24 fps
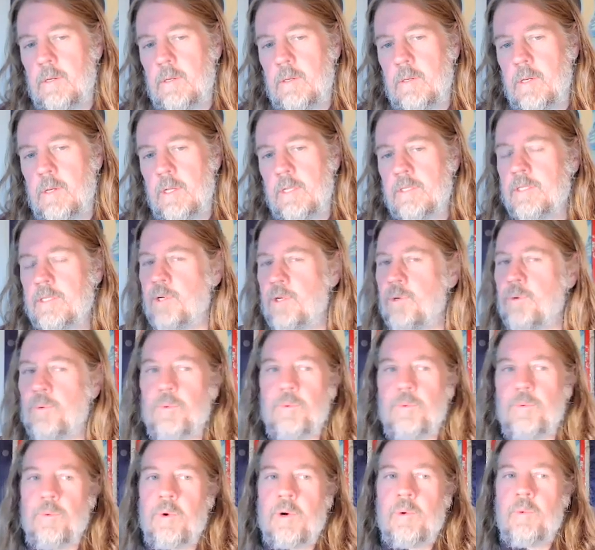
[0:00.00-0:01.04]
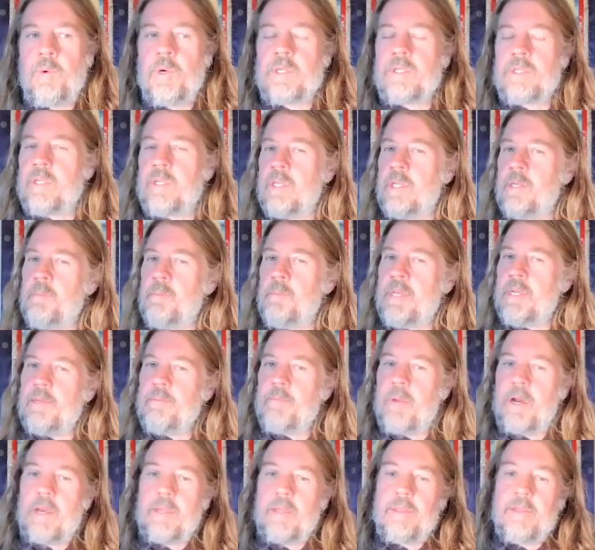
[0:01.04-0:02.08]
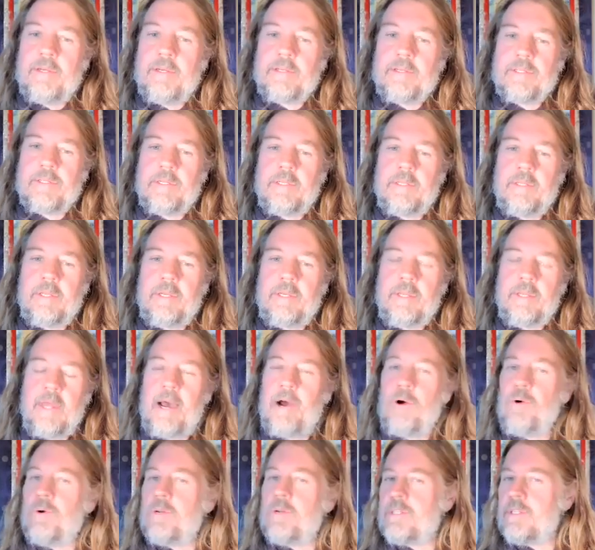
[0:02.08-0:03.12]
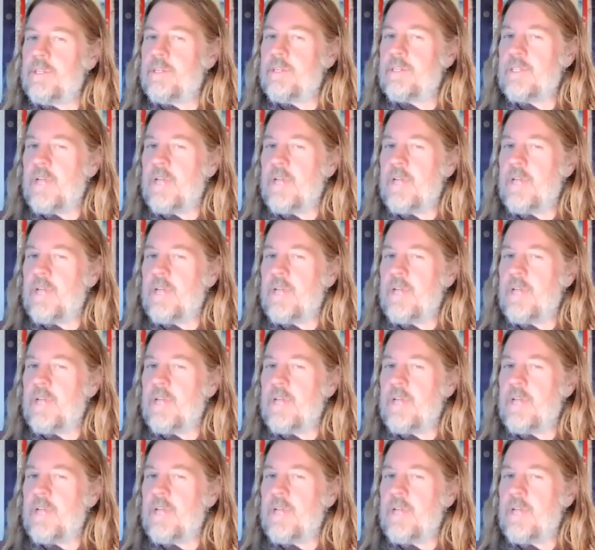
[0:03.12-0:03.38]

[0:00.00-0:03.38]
And so what did he mean by this? And how is this